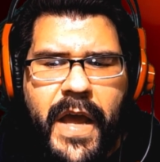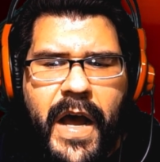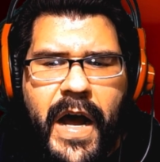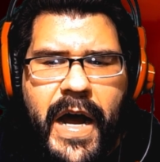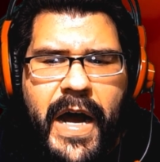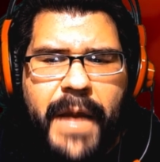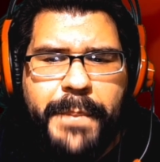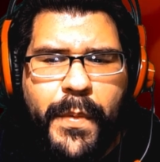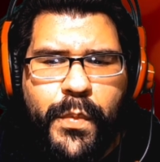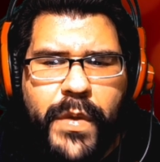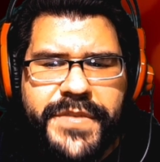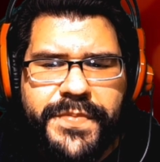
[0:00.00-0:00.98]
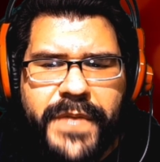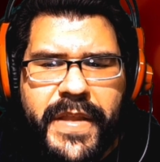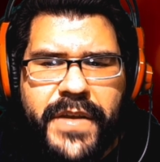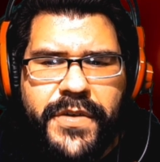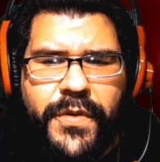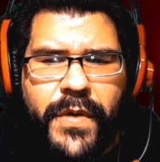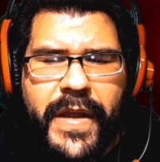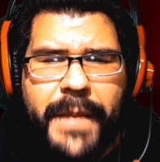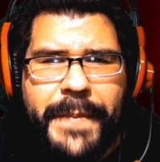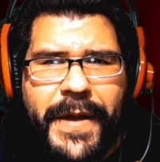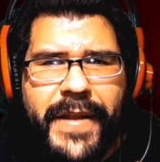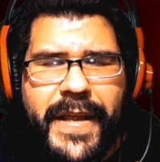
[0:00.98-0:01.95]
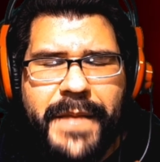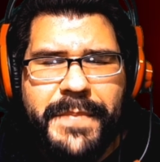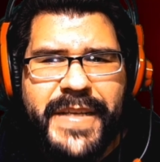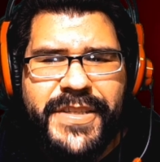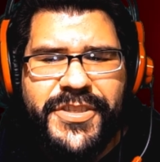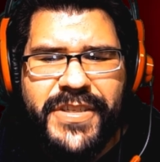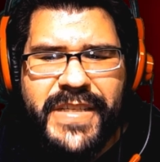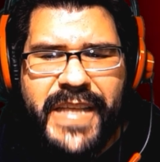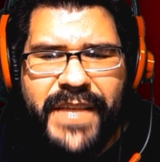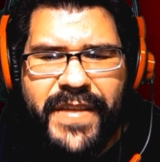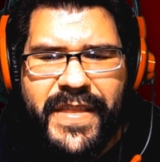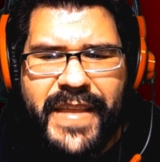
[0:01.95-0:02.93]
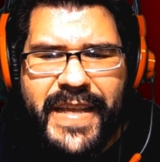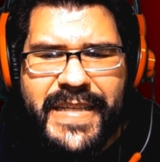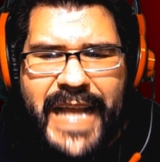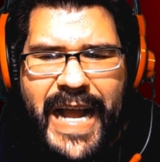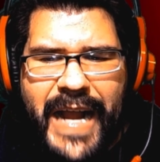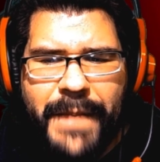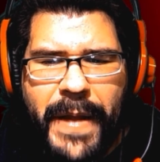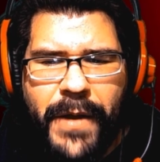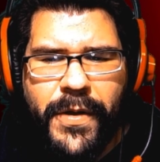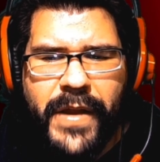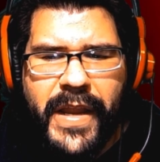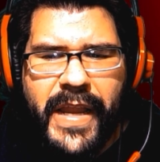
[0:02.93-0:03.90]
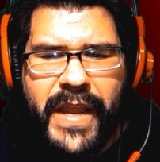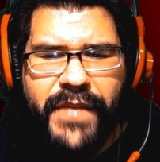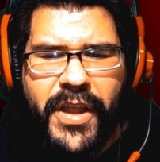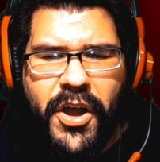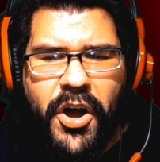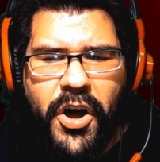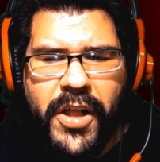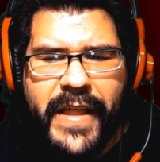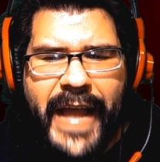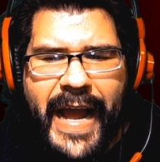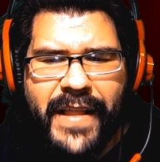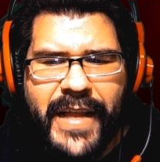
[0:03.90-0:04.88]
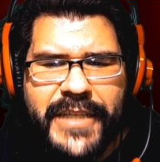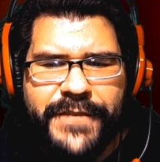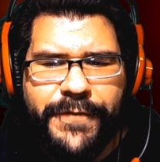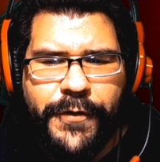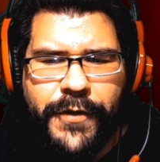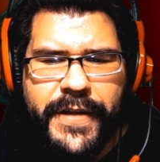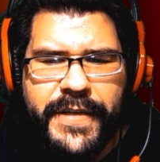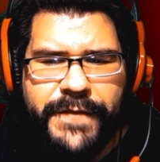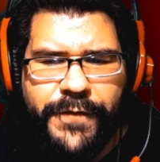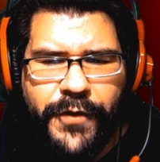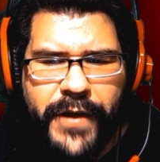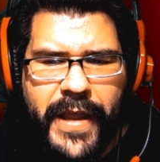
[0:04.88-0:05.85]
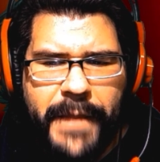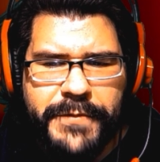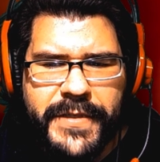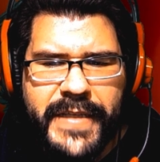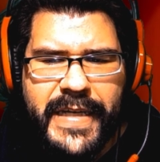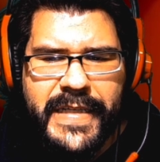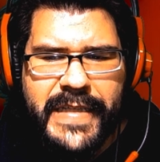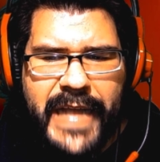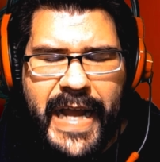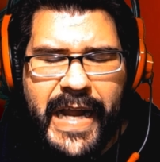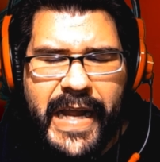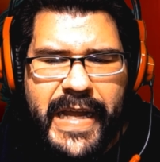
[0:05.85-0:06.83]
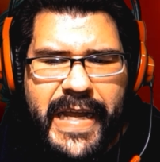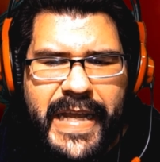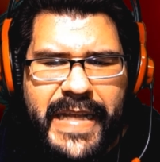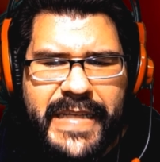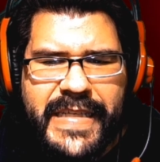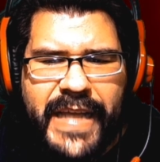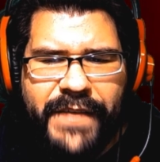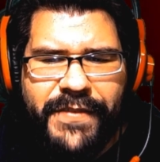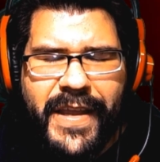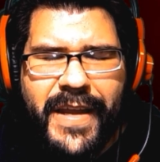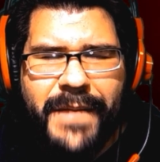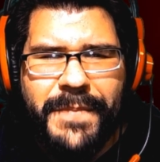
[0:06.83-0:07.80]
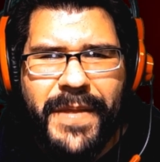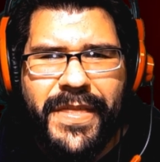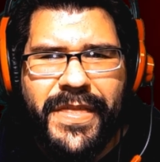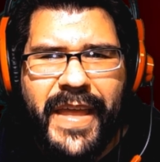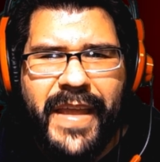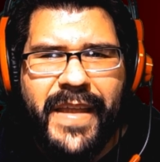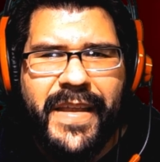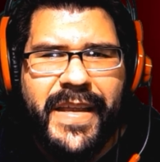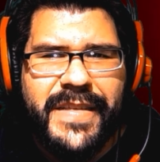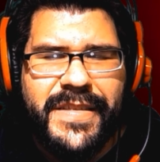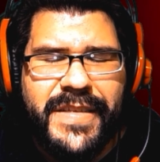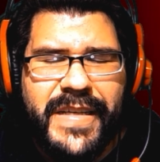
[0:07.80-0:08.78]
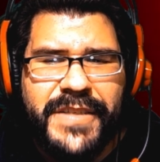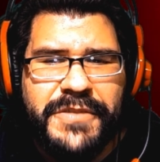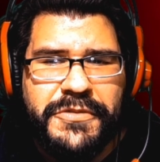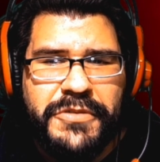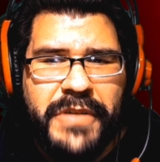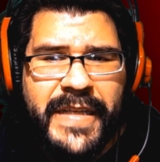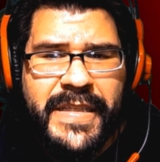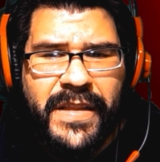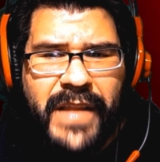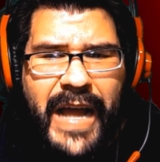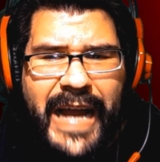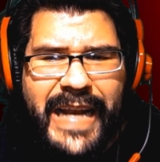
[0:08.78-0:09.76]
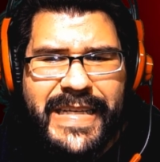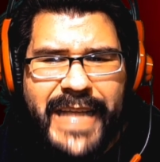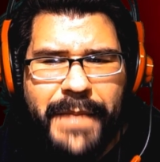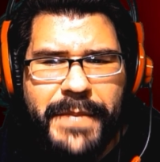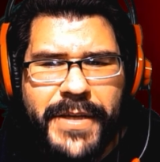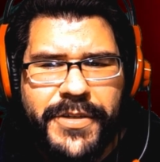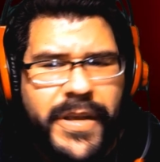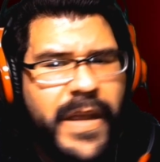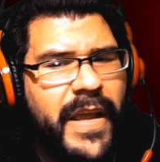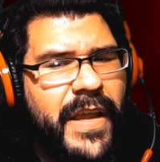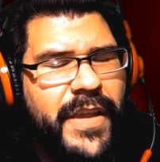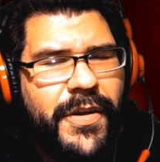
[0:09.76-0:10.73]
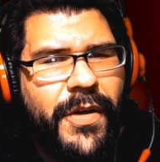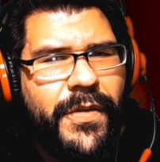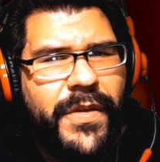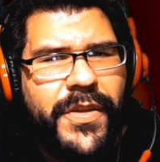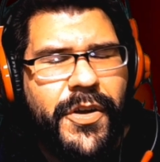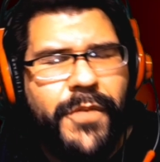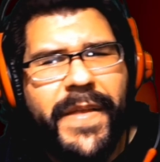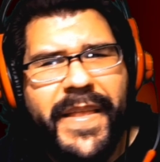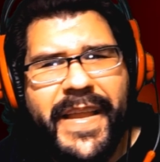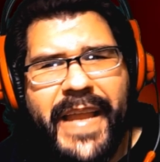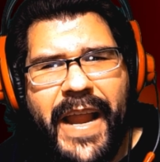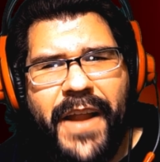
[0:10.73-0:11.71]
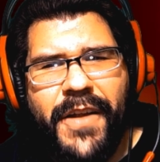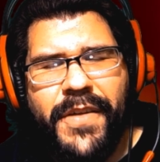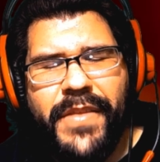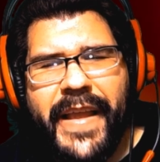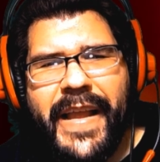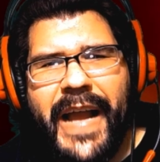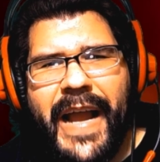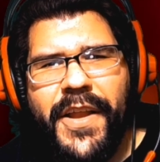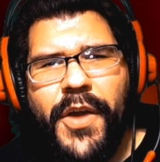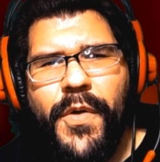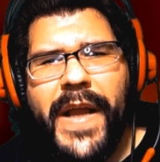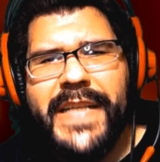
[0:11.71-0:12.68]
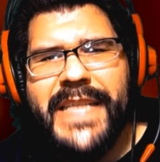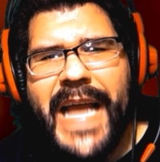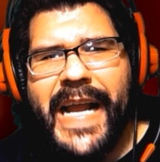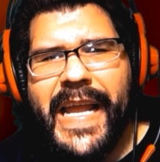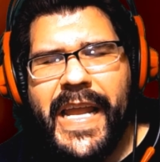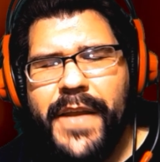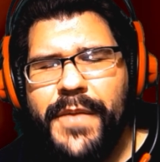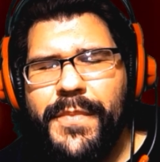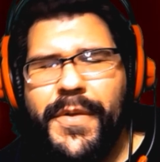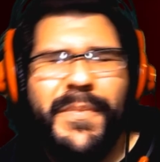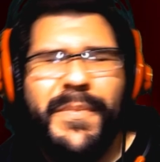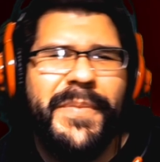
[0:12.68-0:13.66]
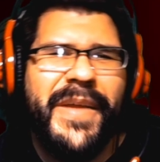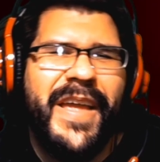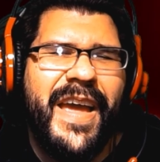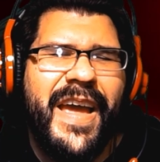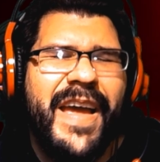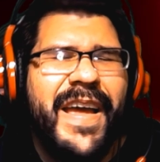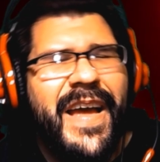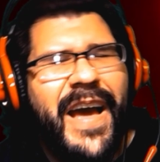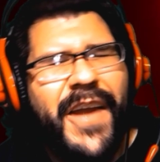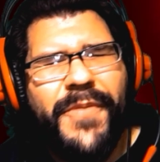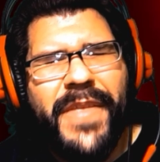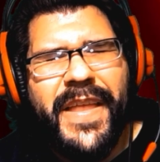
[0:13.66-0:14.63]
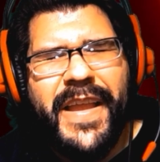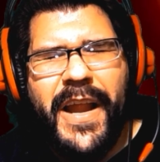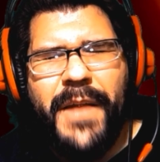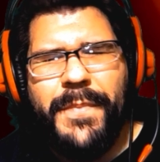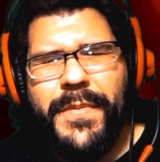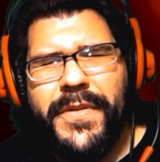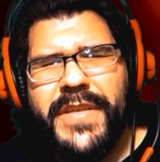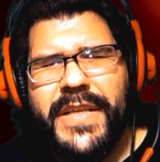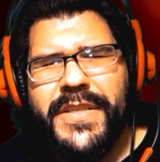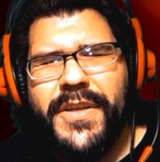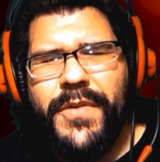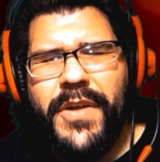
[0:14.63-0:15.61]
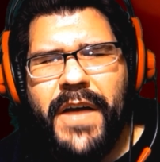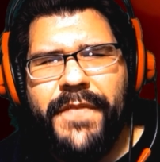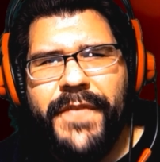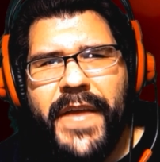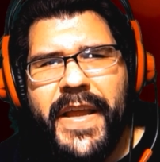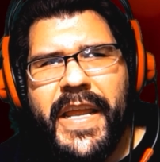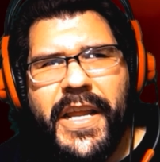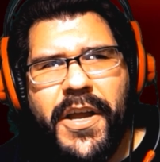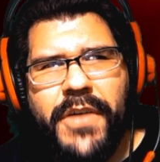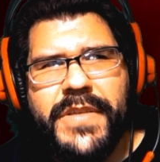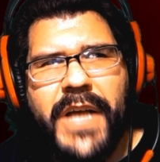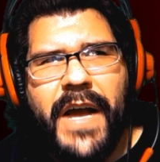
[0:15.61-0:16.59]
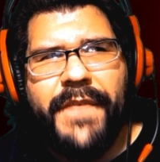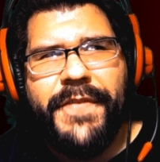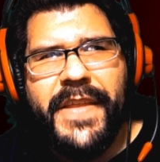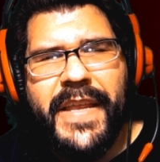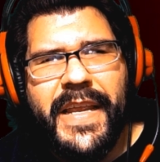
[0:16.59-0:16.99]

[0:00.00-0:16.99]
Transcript: But what's really annoying about him is just giving the attack power, giving all allies 48% attack is definitely going to be a thing. It's a lot of damage. You don't really care. Like, I know attacking into him, I'm like, I don't really care. Boldtusk going off. He goes off and he